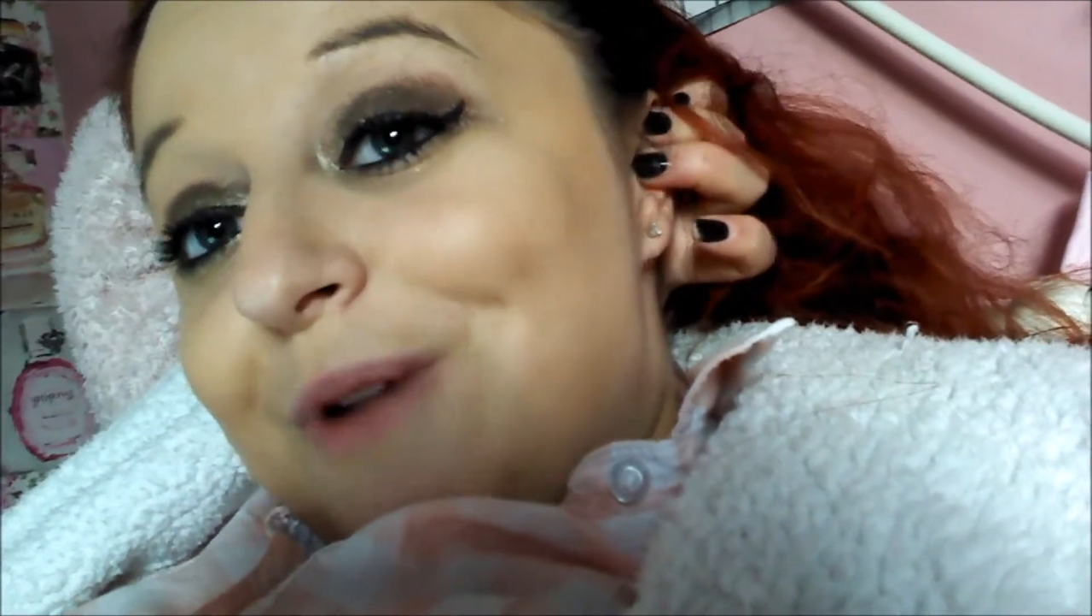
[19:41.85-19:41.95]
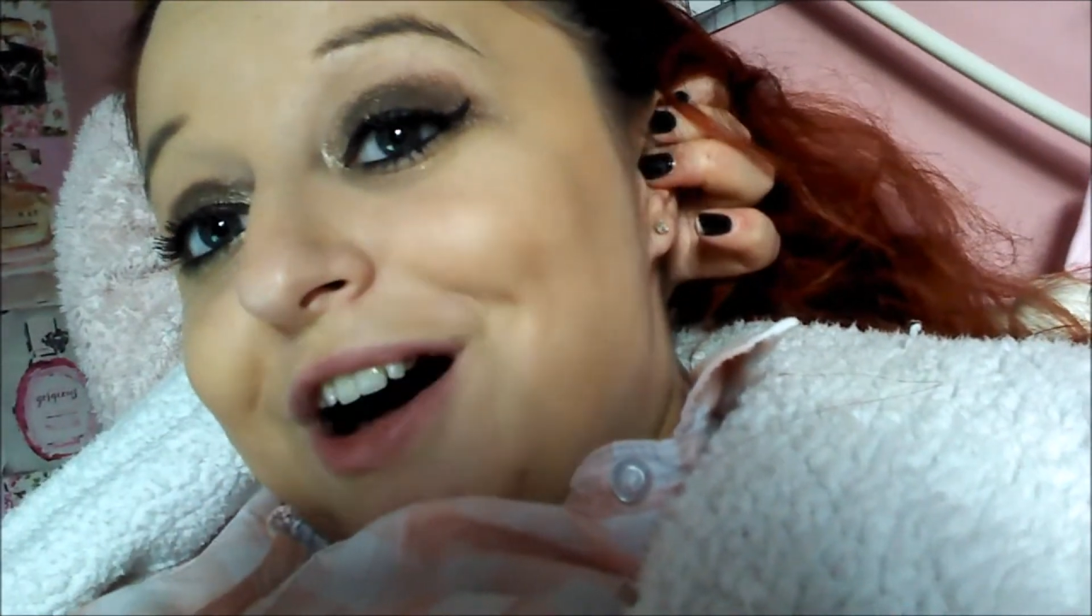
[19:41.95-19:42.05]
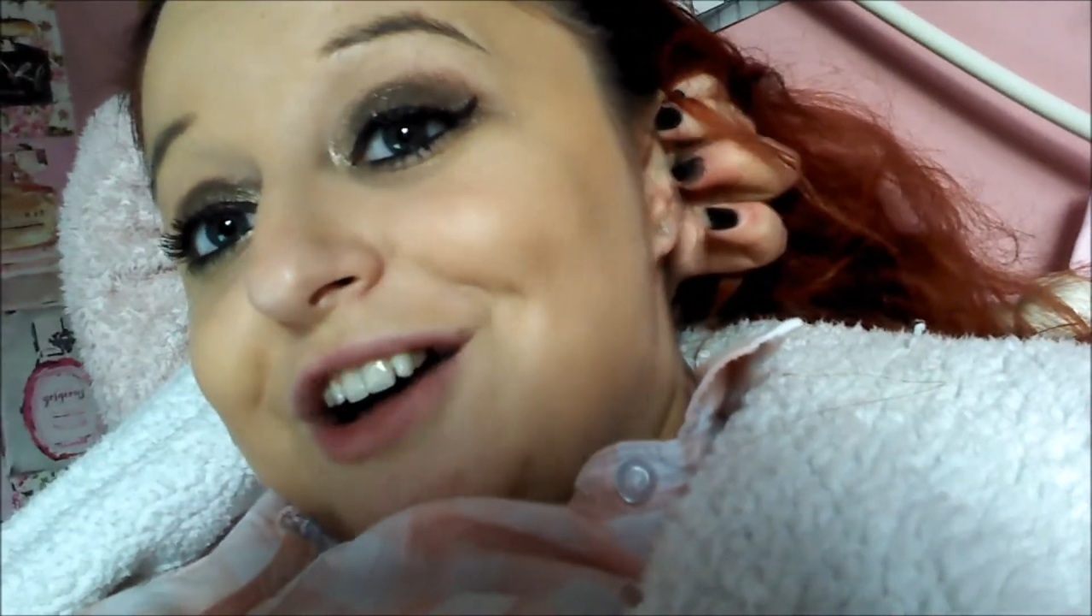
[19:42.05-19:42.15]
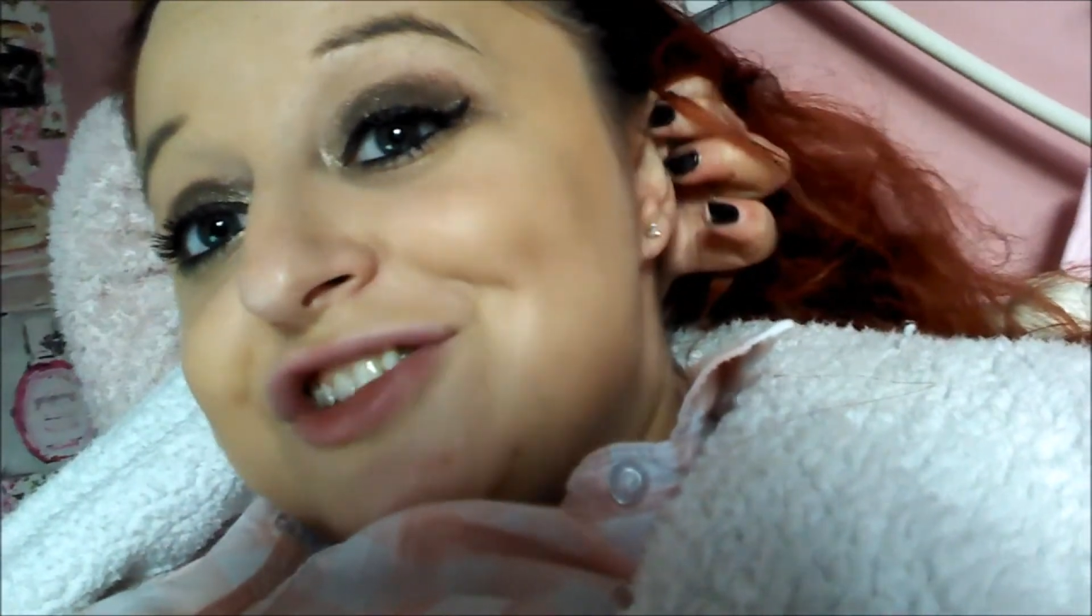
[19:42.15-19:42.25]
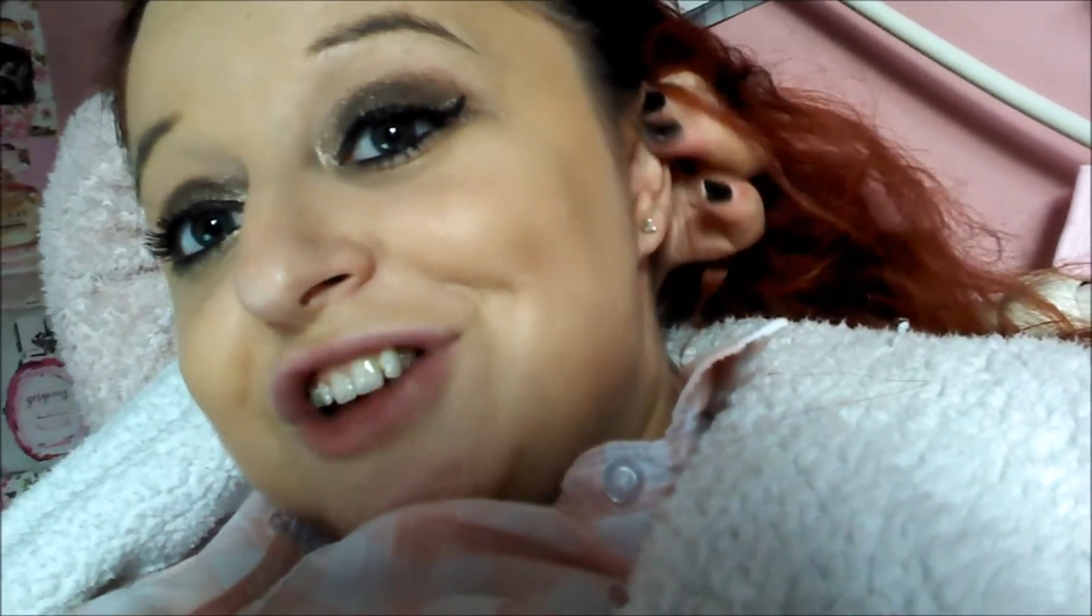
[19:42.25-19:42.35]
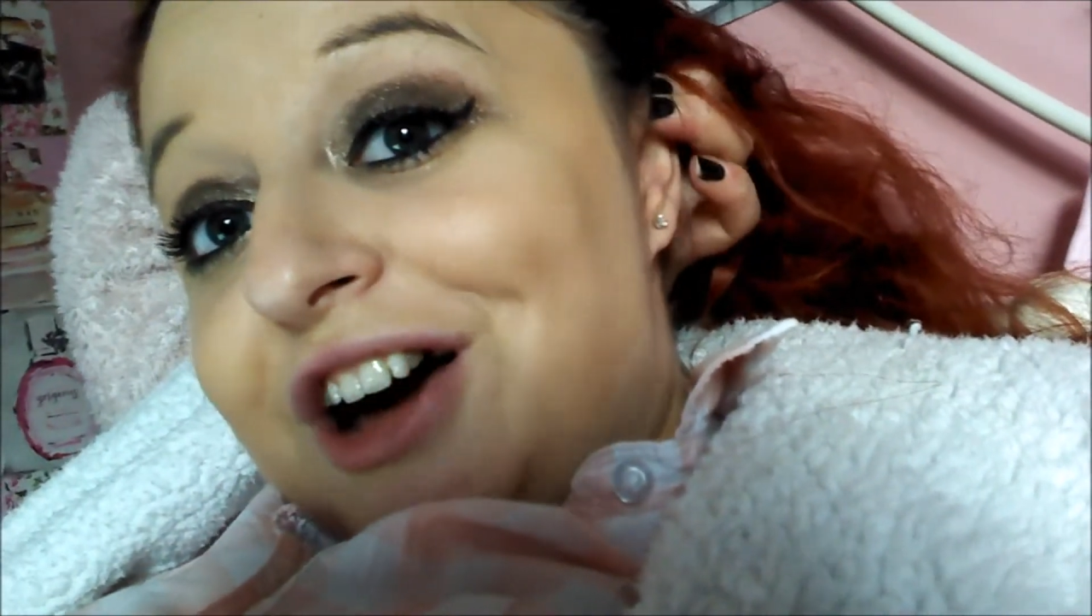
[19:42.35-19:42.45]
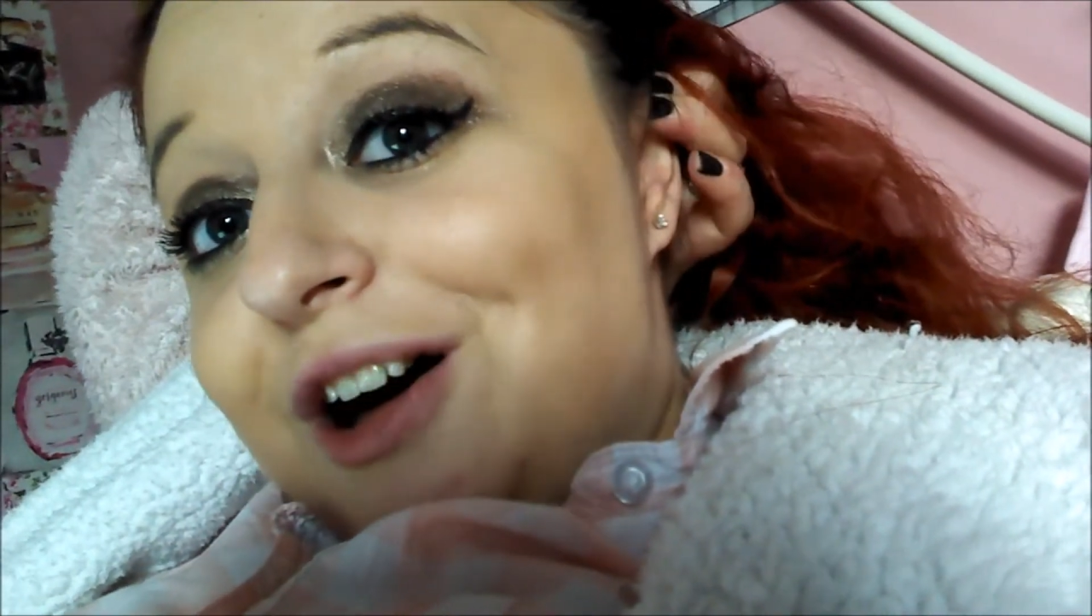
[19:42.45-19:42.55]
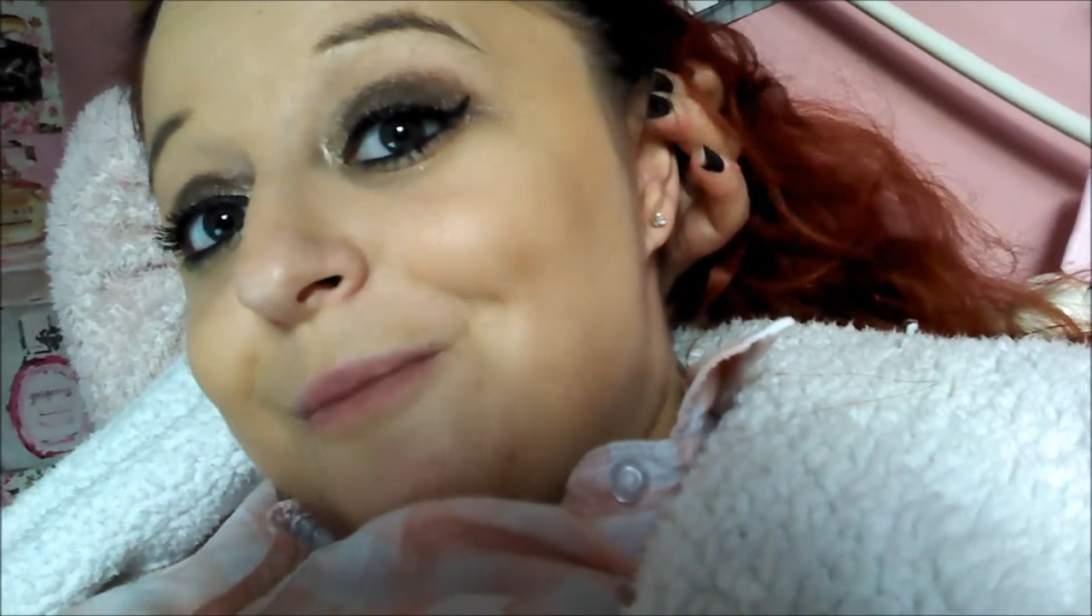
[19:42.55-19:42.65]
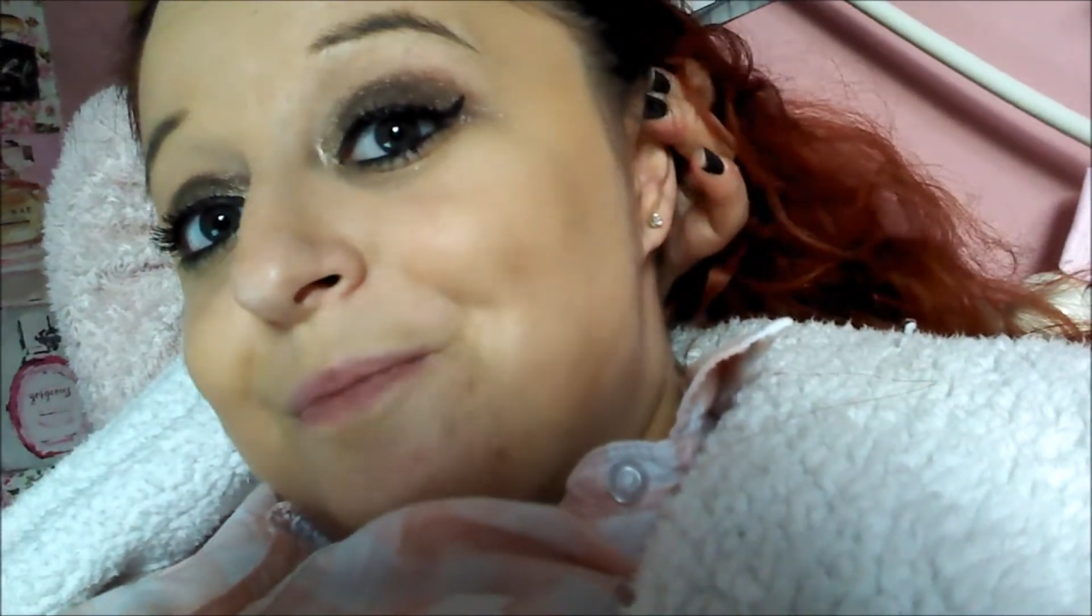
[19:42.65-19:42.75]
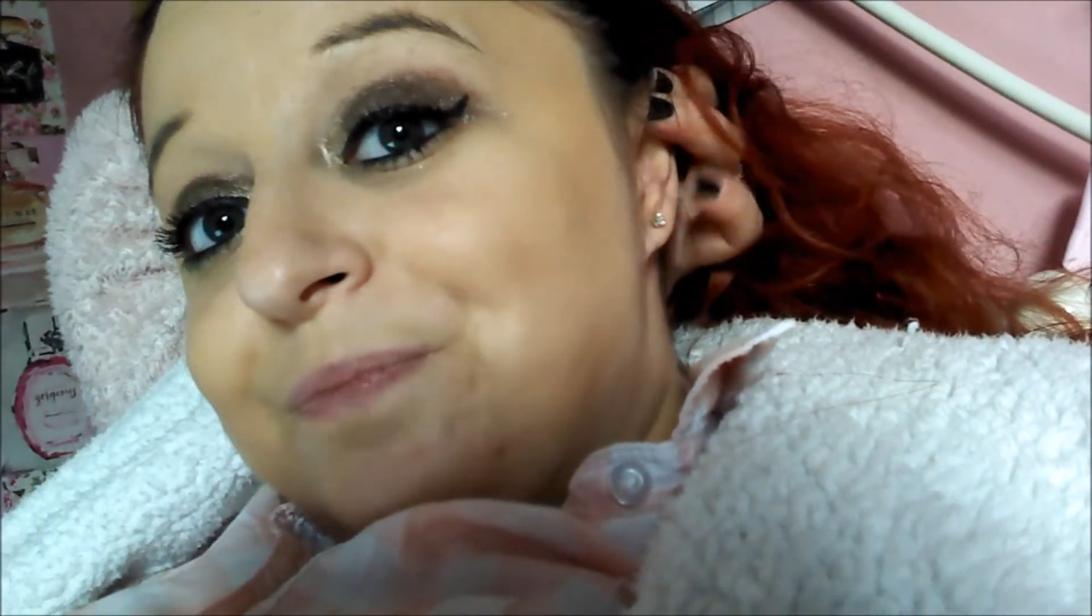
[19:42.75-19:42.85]
much.
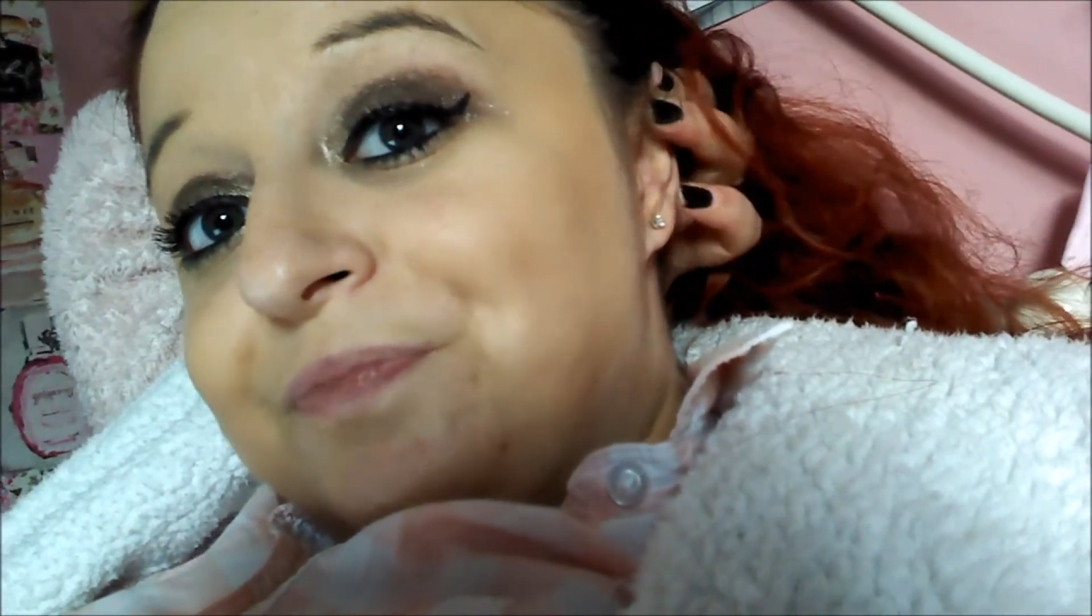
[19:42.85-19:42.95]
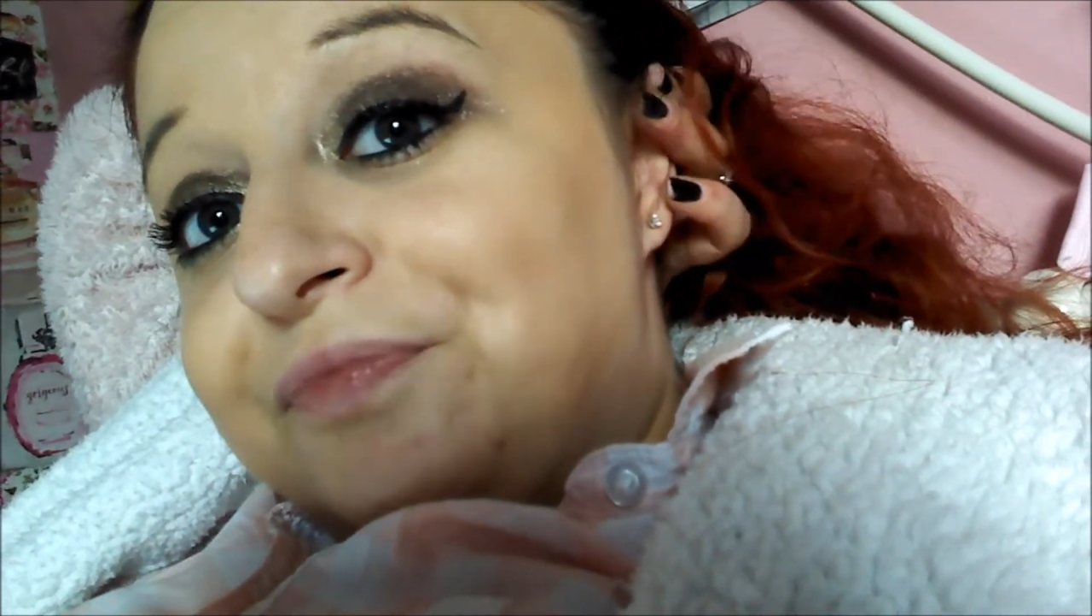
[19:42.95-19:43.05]
The